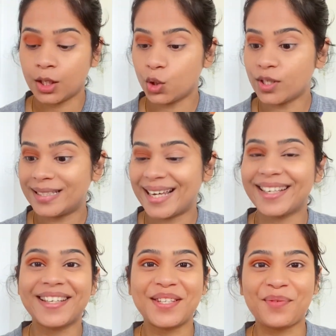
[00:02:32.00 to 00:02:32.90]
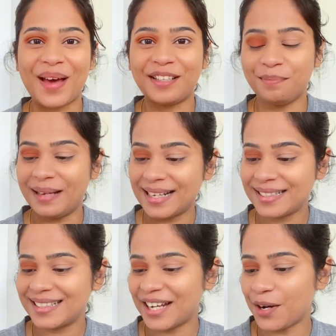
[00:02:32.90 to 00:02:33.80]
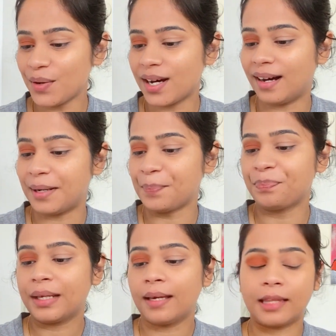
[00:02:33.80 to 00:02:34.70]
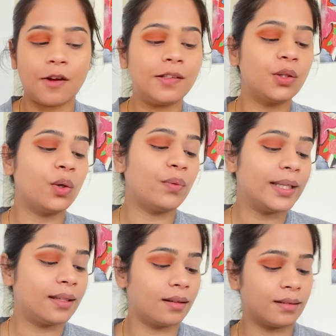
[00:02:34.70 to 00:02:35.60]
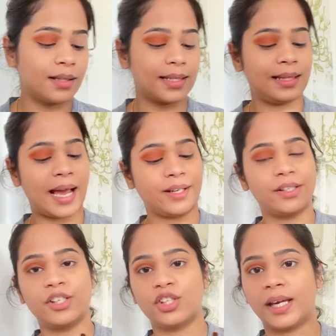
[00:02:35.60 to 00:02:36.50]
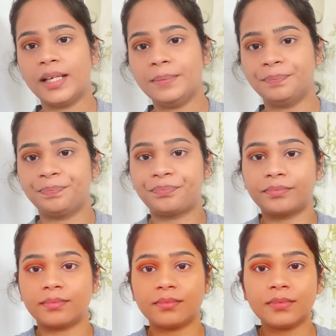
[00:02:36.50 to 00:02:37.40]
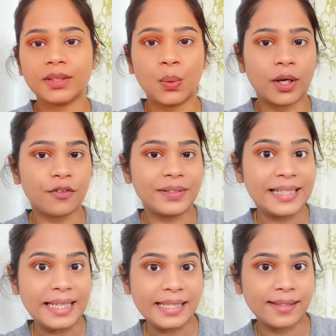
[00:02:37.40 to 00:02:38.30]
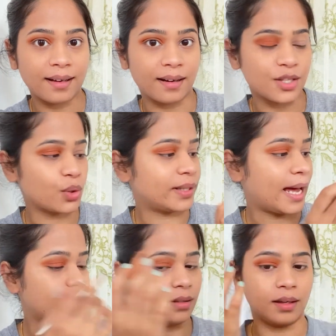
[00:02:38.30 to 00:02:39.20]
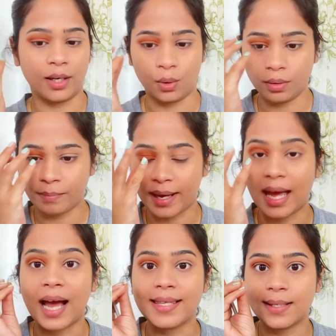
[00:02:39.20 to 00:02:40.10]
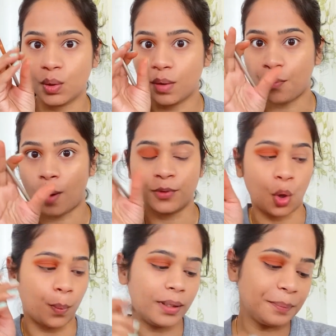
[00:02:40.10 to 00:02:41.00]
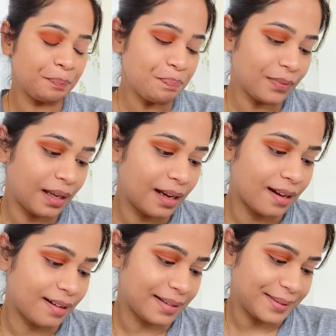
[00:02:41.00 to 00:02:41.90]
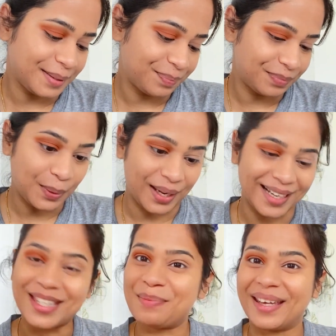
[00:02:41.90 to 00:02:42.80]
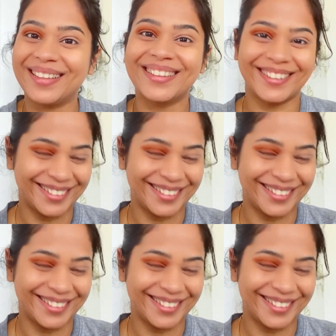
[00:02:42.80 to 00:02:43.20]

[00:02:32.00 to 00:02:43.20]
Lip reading: Looks like it is well blended now. Now I'll go with this lighter shade, one of these, so that you know my eyes look popped open. Okay, let's begin.